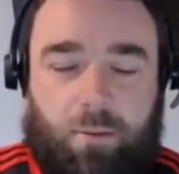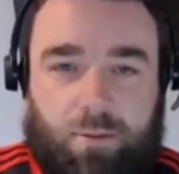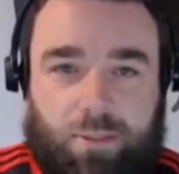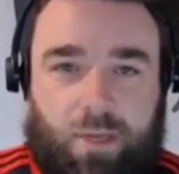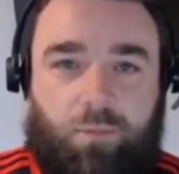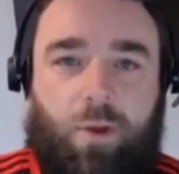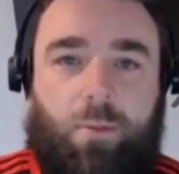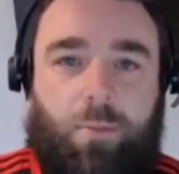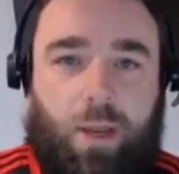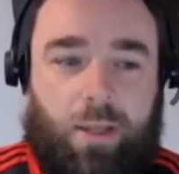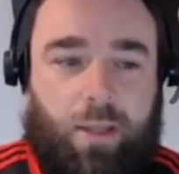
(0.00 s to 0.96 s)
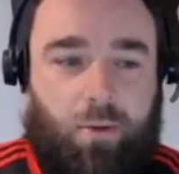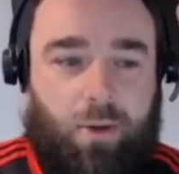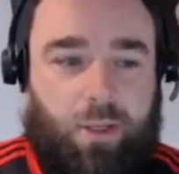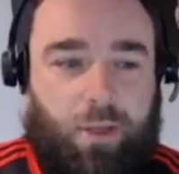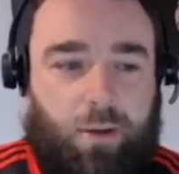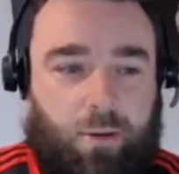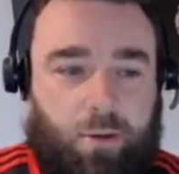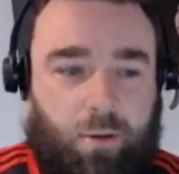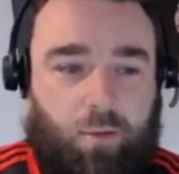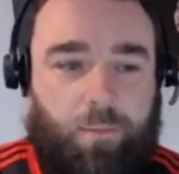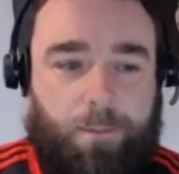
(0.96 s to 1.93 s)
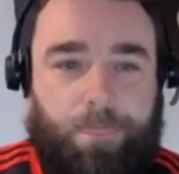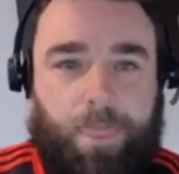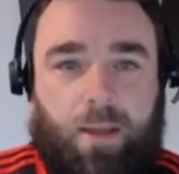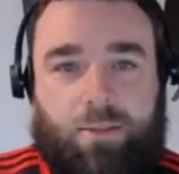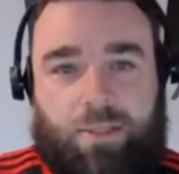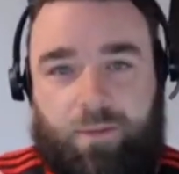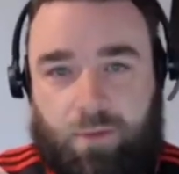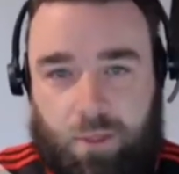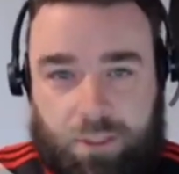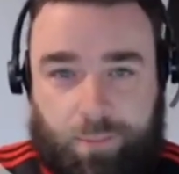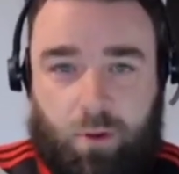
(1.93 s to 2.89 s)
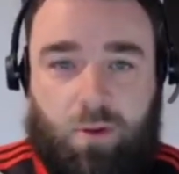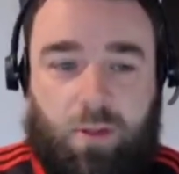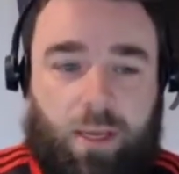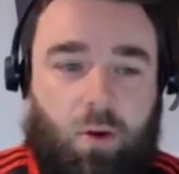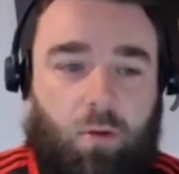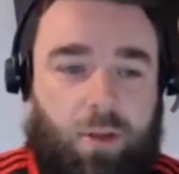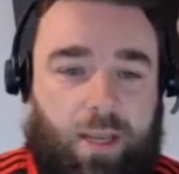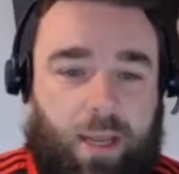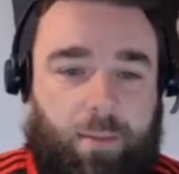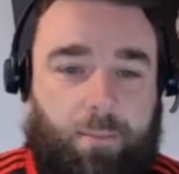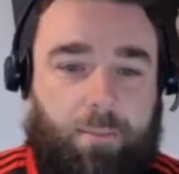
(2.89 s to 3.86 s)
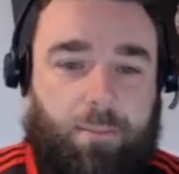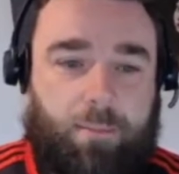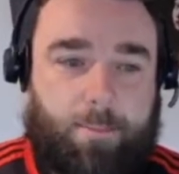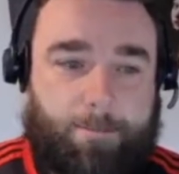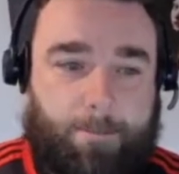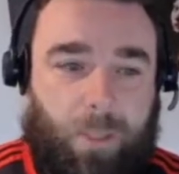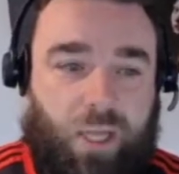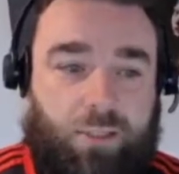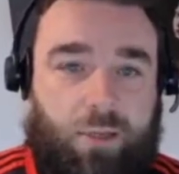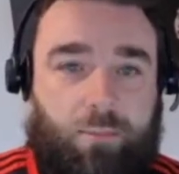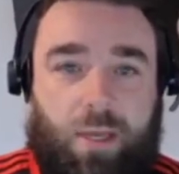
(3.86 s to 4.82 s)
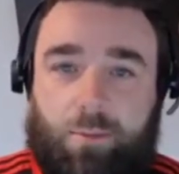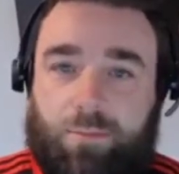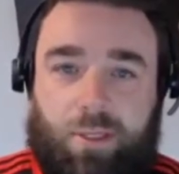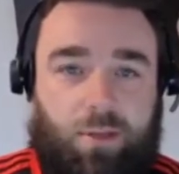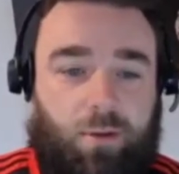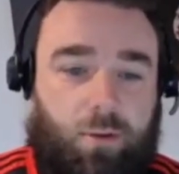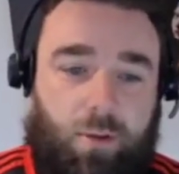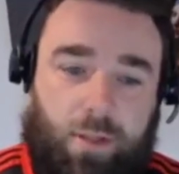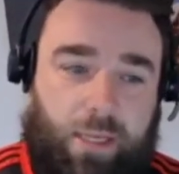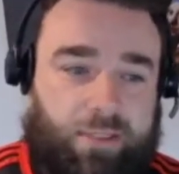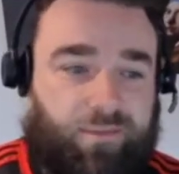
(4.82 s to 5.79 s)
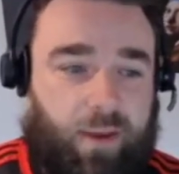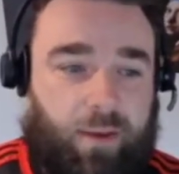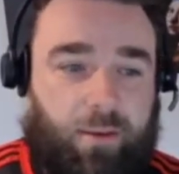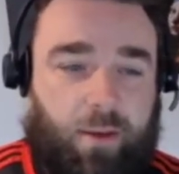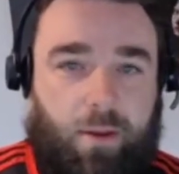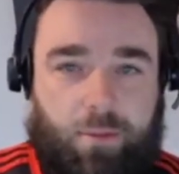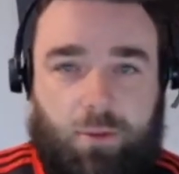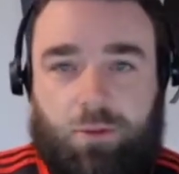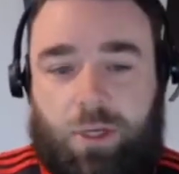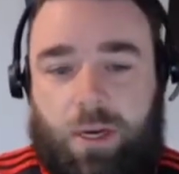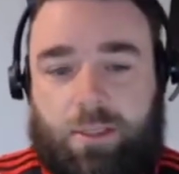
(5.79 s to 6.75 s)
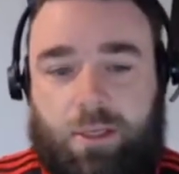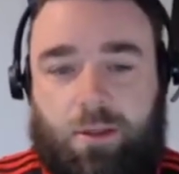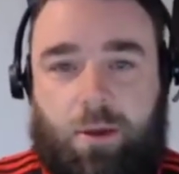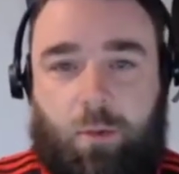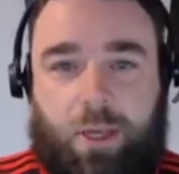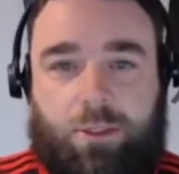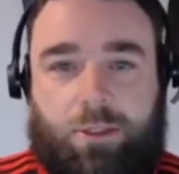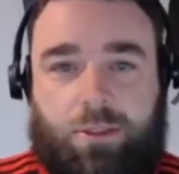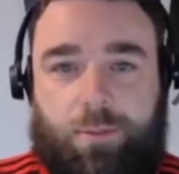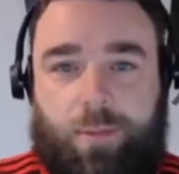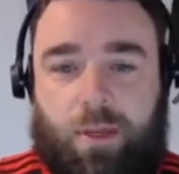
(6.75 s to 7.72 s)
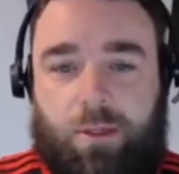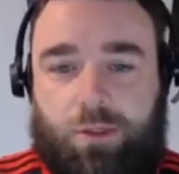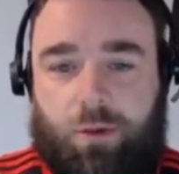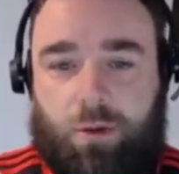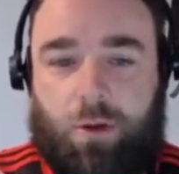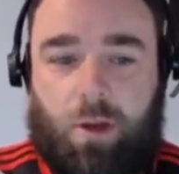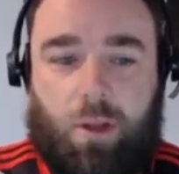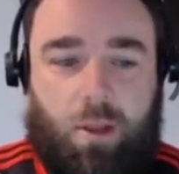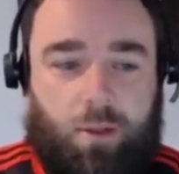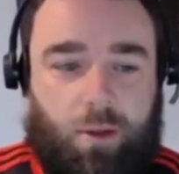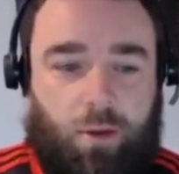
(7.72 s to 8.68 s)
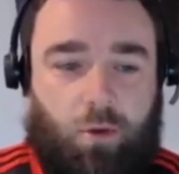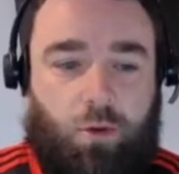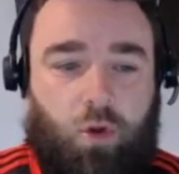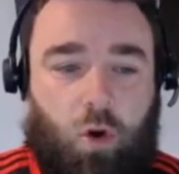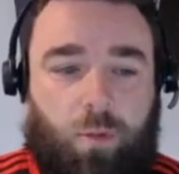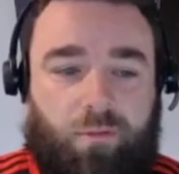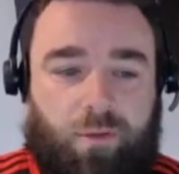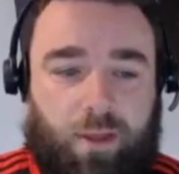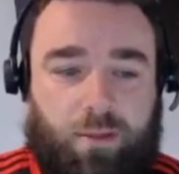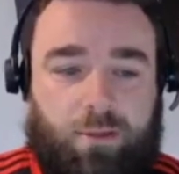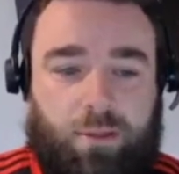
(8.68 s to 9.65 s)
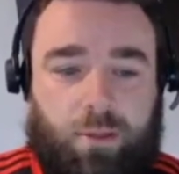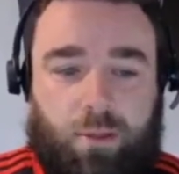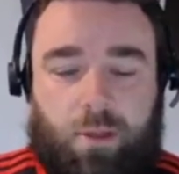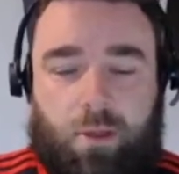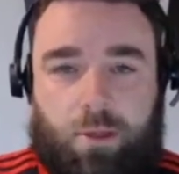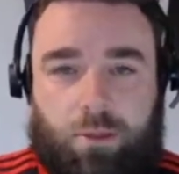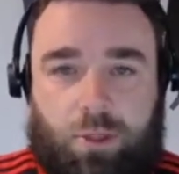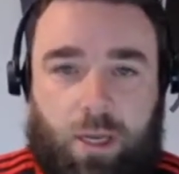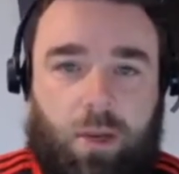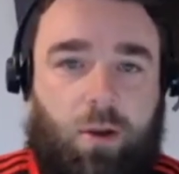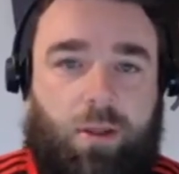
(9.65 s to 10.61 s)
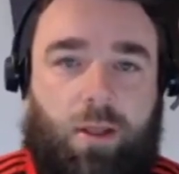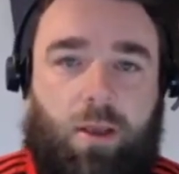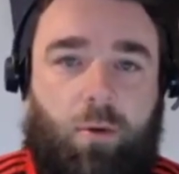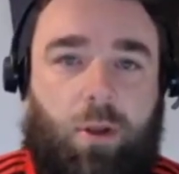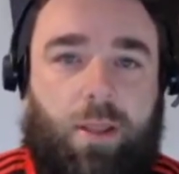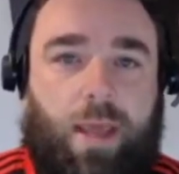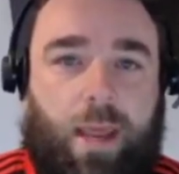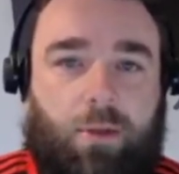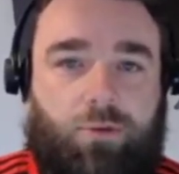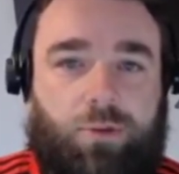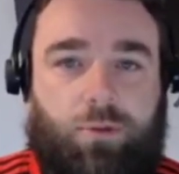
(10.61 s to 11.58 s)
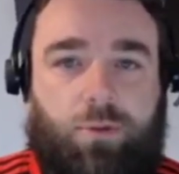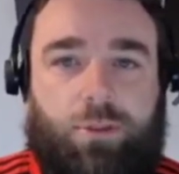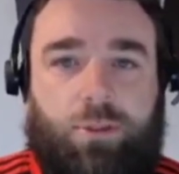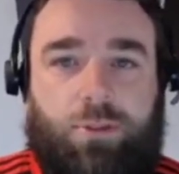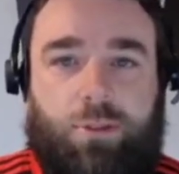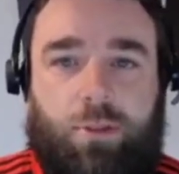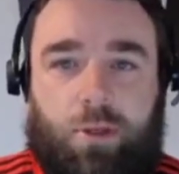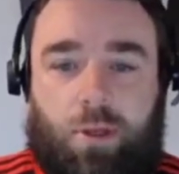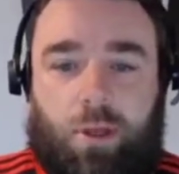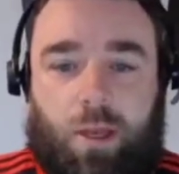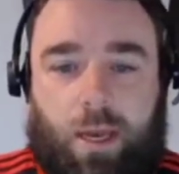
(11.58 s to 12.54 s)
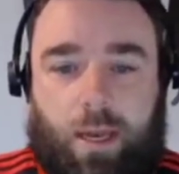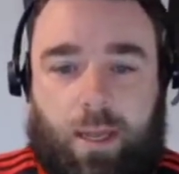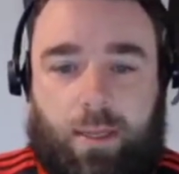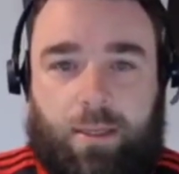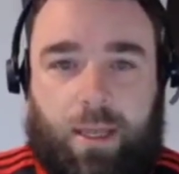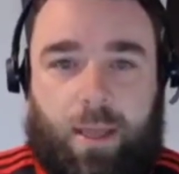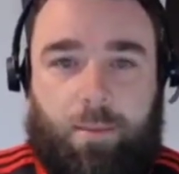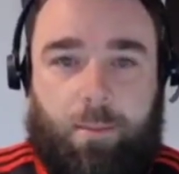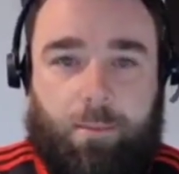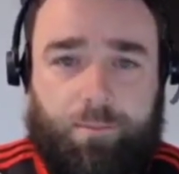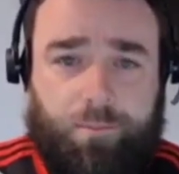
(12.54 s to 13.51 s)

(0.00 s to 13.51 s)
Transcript: See if we can bring it down a tier or two. See if it needs to be online all the time. And sometimes they do, and that's fine, as long as you're asking the questions and making sure that you're on top of things. Try not to allow untagged resources, and